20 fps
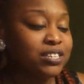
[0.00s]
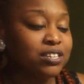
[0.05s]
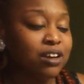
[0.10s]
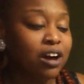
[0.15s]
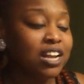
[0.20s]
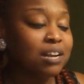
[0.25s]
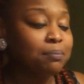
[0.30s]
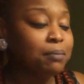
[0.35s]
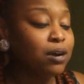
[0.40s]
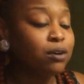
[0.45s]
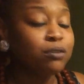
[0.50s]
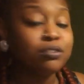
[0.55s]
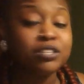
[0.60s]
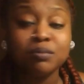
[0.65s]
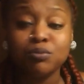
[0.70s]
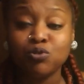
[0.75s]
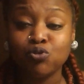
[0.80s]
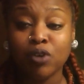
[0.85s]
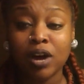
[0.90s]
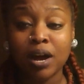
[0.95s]
to all of my old
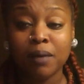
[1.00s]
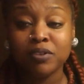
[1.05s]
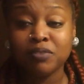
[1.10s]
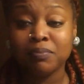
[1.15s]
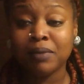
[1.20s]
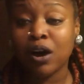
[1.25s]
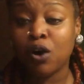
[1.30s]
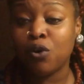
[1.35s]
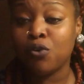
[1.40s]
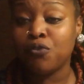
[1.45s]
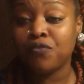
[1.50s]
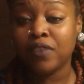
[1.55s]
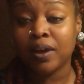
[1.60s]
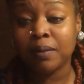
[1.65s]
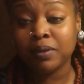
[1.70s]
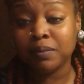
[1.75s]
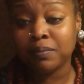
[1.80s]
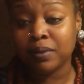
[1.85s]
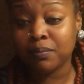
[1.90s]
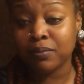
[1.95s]
subscribers, my old
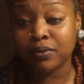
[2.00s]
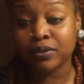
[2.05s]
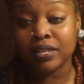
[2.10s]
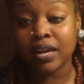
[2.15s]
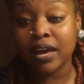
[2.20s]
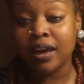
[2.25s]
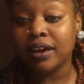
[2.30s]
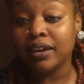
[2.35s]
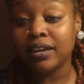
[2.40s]
family members,